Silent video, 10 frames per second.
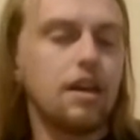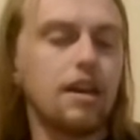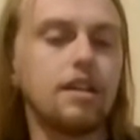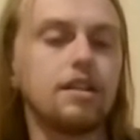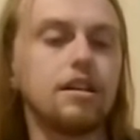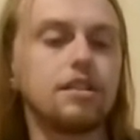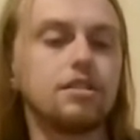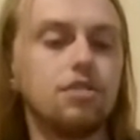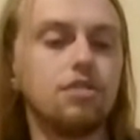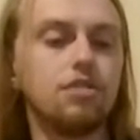It does
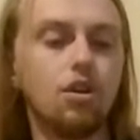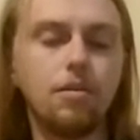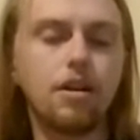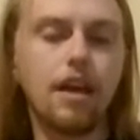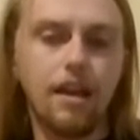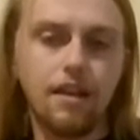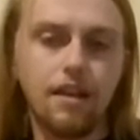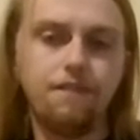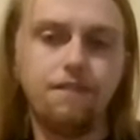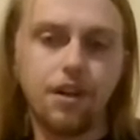nobody
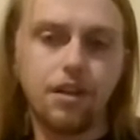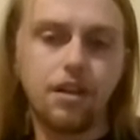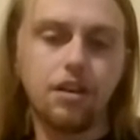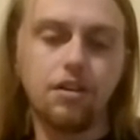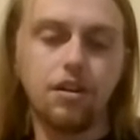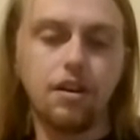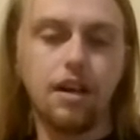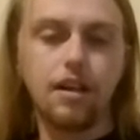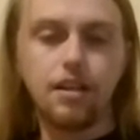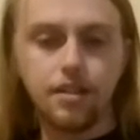any fucking
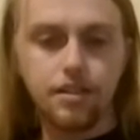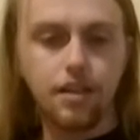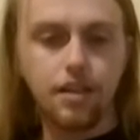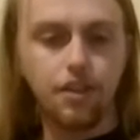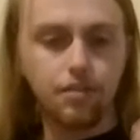good, and it does nothing